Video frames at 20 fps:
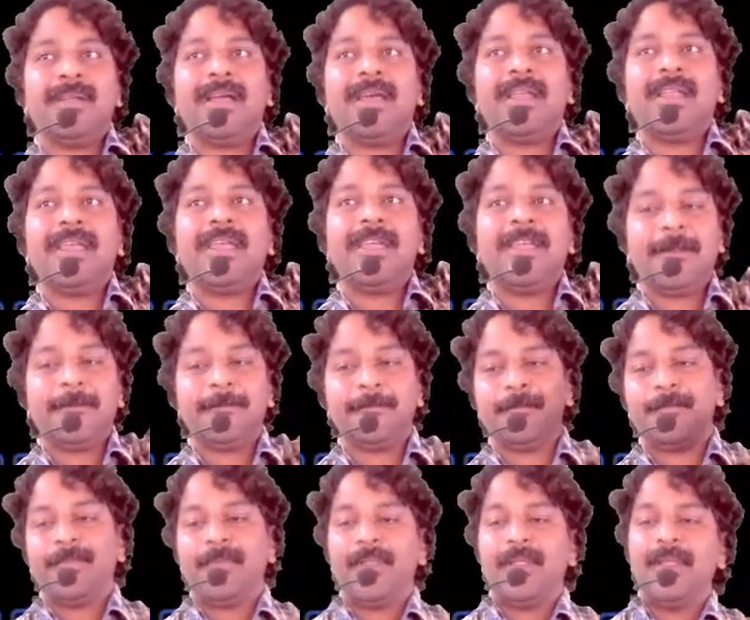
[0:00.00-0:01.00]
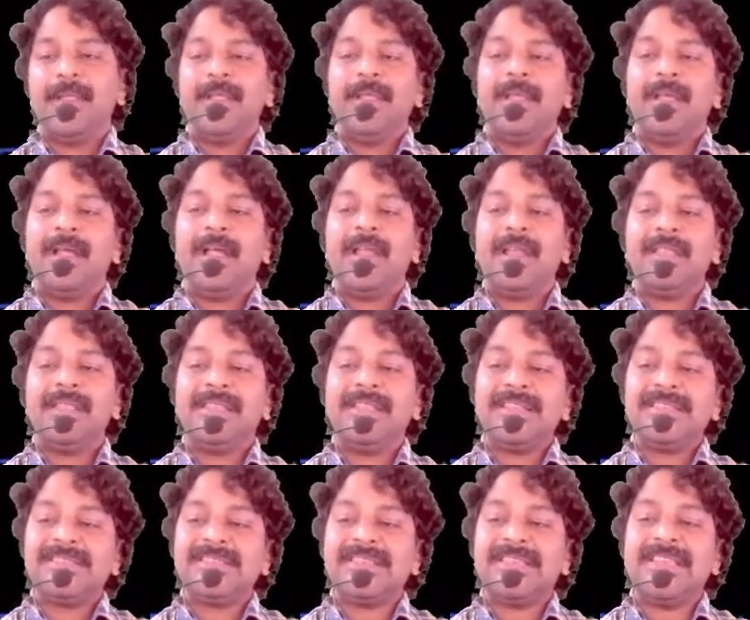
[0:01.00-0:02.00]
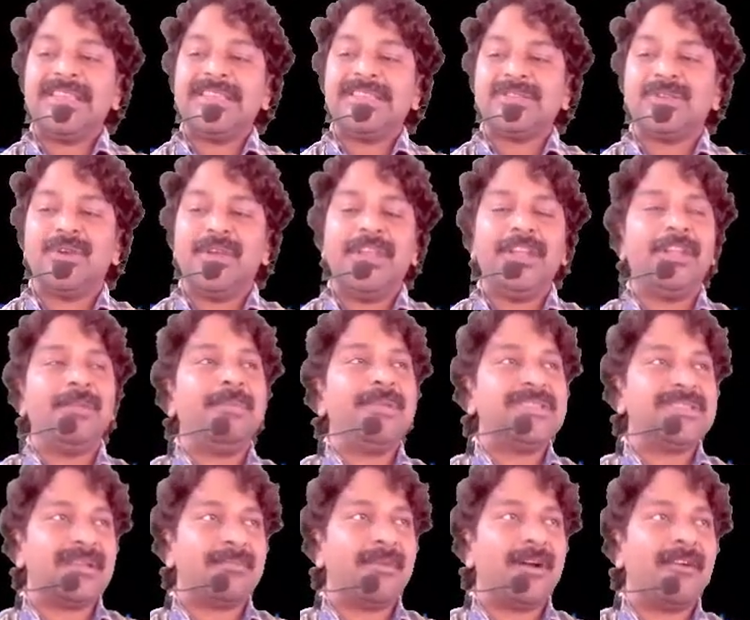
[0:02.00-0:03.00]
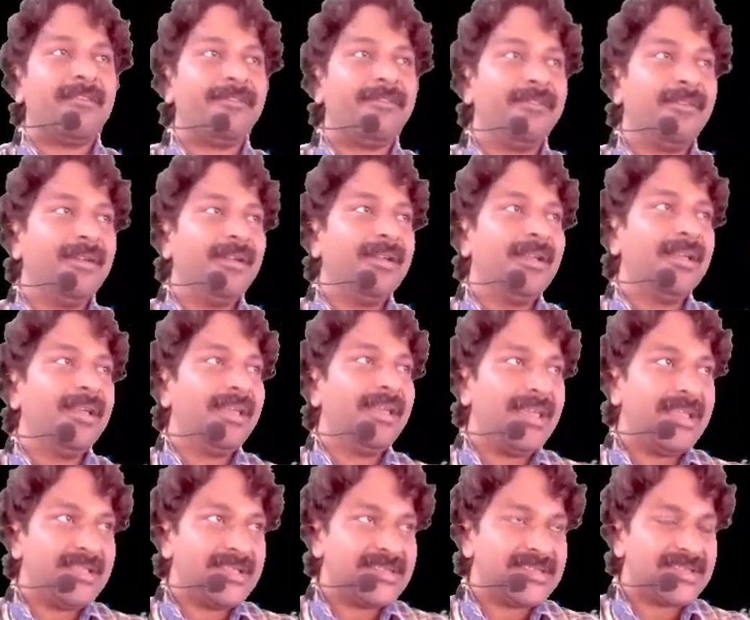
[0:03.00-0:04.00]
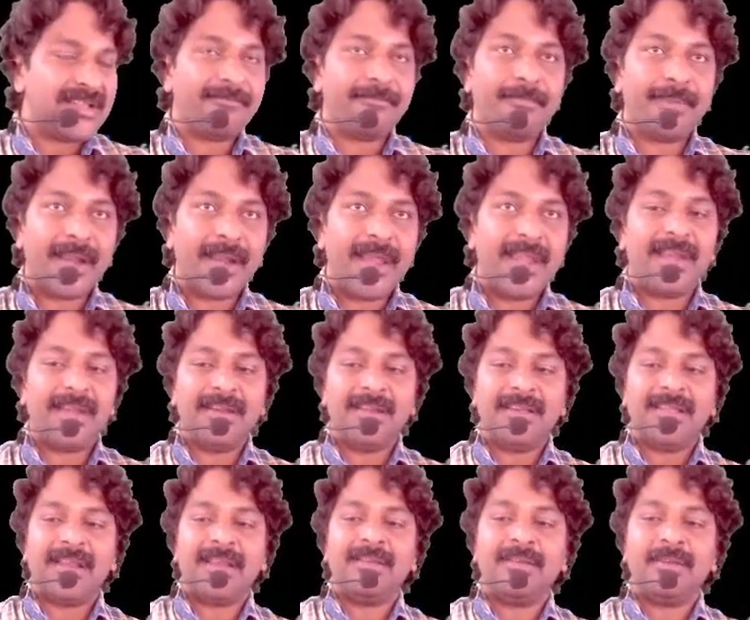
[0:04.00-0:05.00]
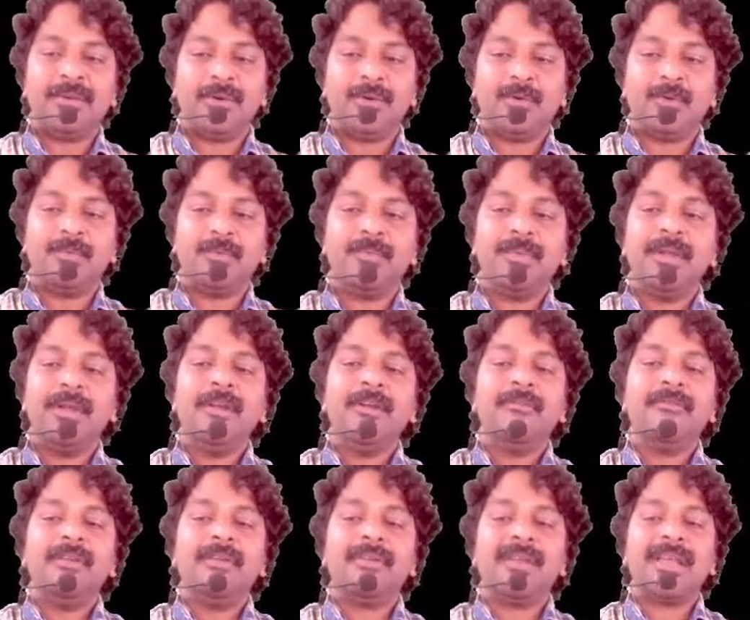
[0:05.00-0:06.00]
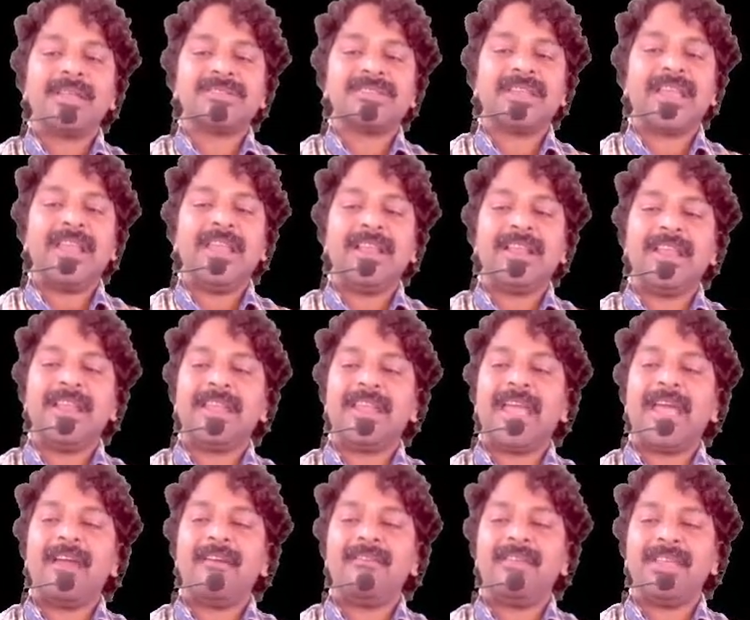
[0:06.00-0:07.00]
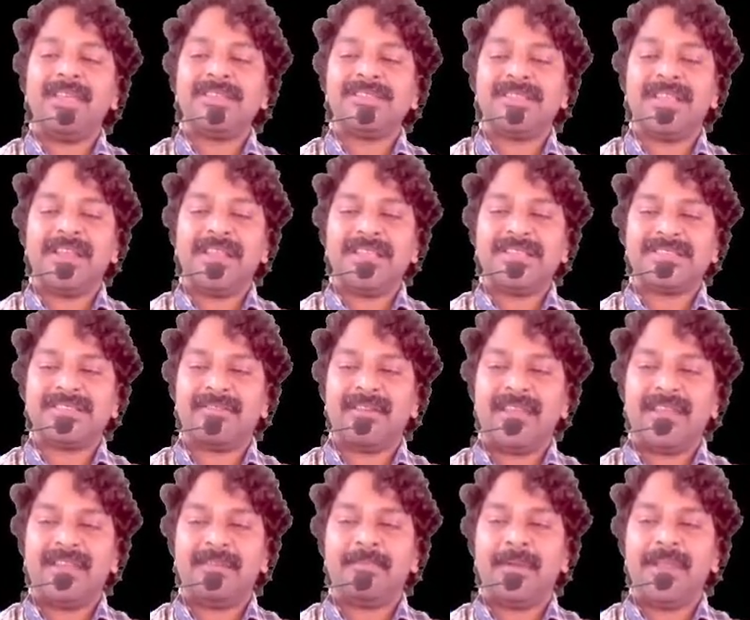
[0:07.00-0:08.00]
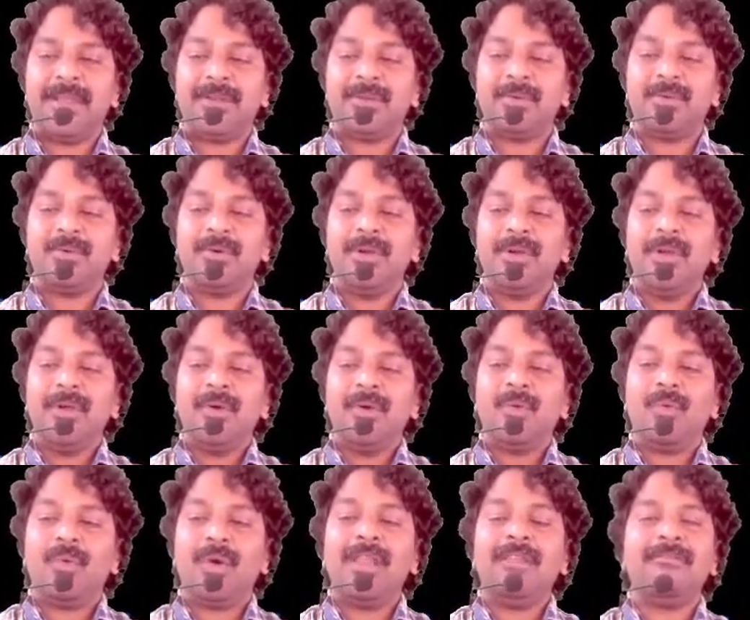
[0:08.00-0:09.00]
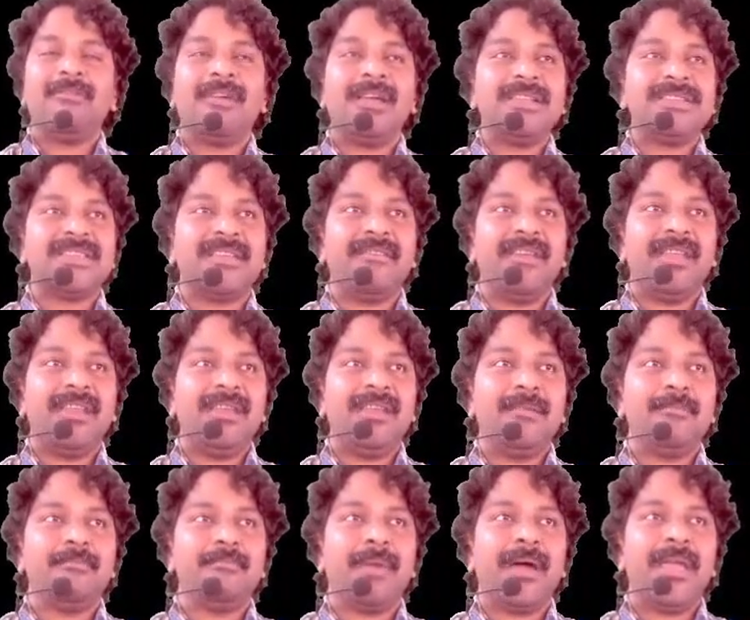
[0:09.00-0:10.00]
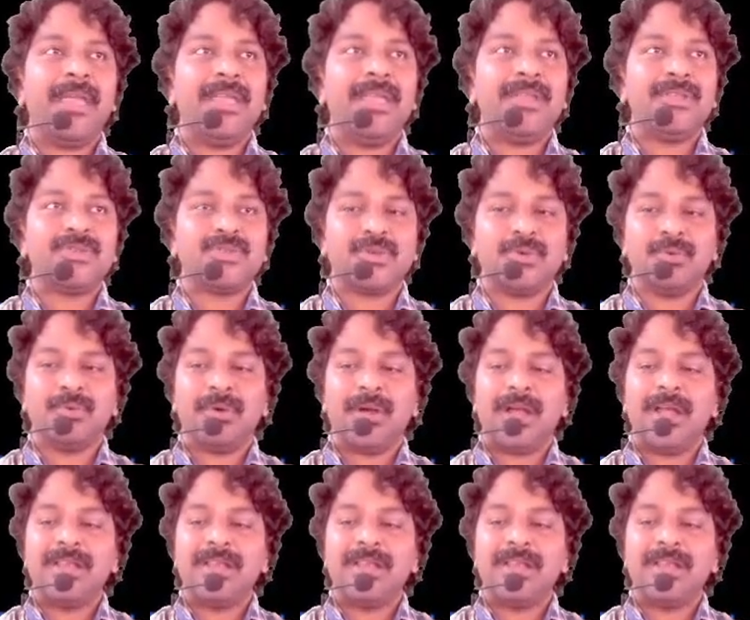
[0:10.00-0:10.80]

Correct. And this is going to be sum of ages of bride and groom. We were asked to calculate average, that is divided by 2. 117 by 2.